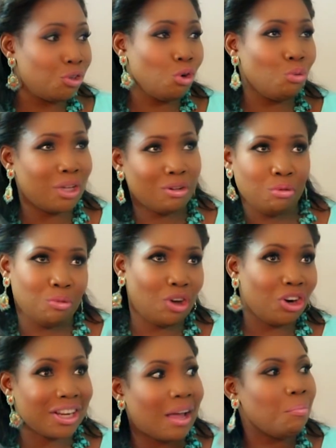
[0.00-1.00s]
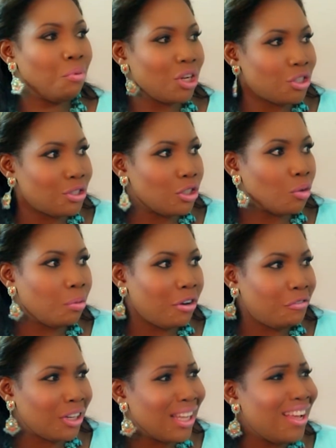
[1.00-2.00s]
you know, we are under that pressure to look
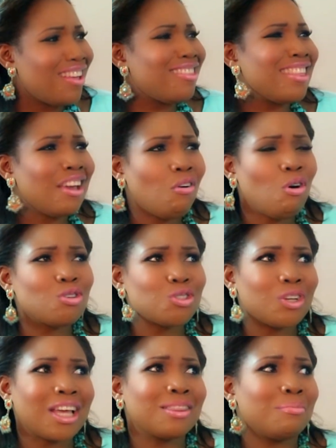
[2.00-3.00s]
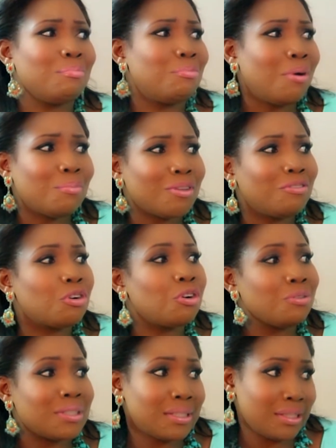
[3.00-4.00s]
perfect. They also get the brunt of
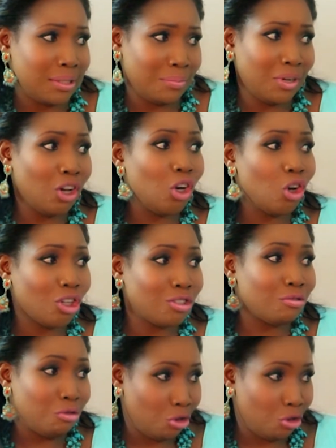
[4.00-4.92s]
criticism. A lot of